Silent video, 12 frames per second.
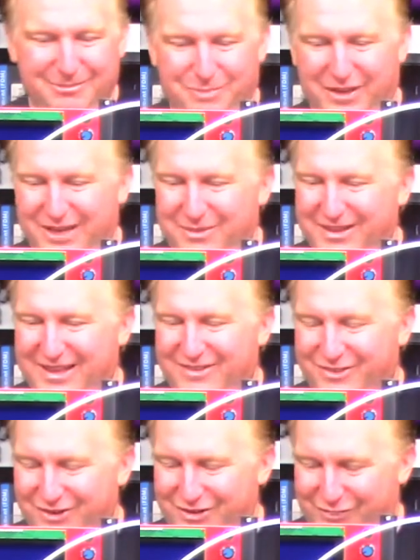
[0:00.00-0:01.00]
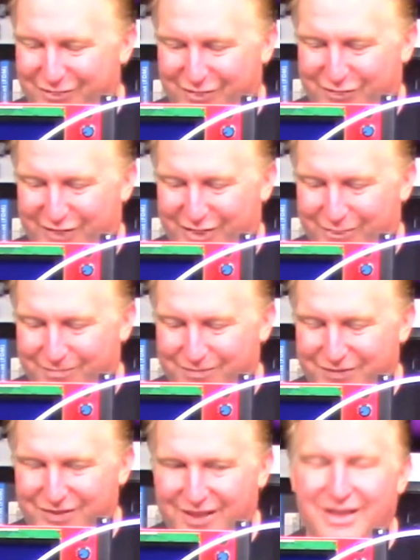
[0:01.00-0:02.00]
But anyway, that's going to do it for this video.
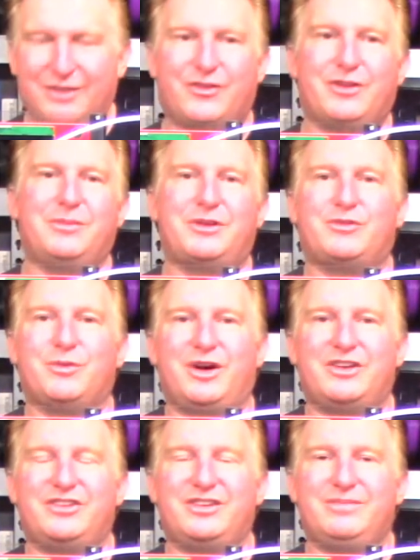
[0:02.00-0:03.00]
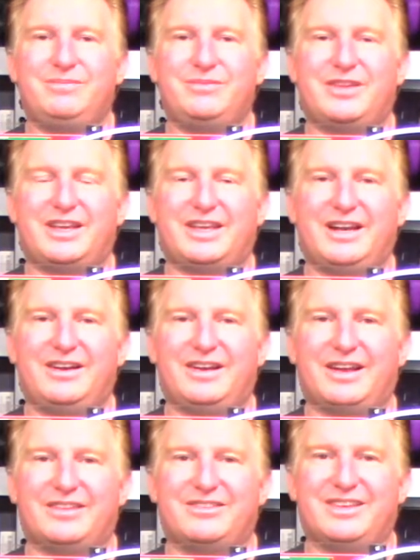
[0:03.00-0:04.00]
Thank you very much for watching. Take care,
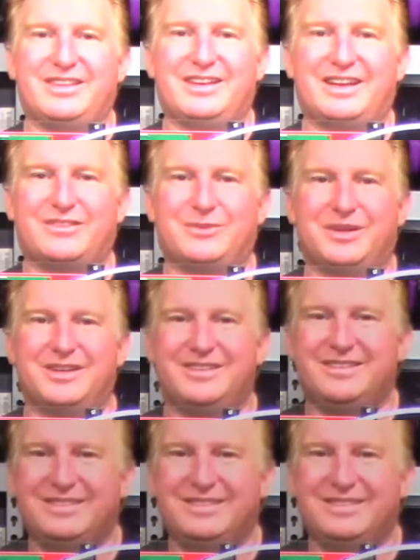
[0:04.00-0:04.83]
and I'll see you in the next one.